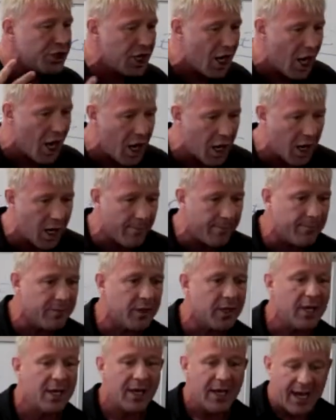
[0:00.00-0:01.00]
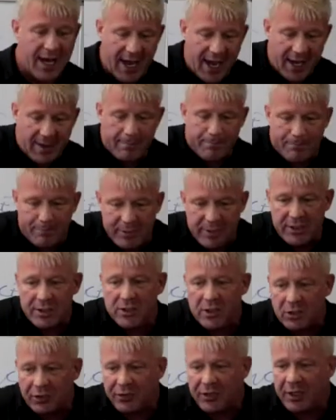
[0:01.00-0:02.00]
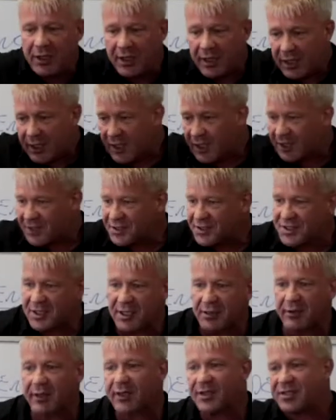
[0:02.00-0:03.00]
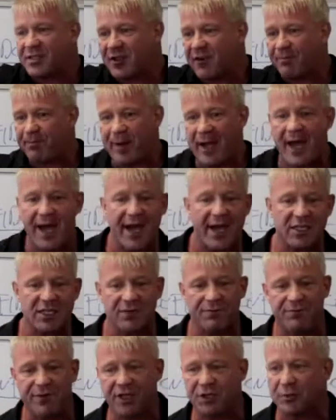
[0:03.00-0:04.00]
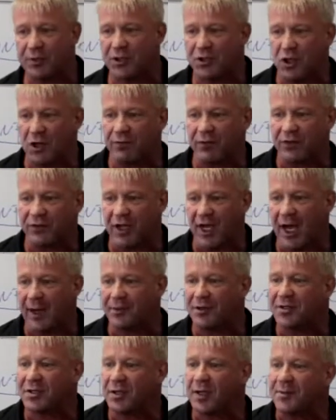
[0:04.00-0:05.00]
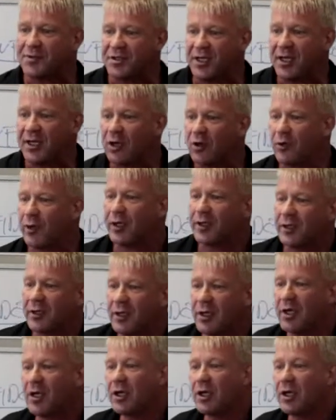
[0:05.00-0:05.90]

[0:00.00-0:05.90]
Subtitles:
come and build a series of past victories over time. You see what I'm saying, Quentin?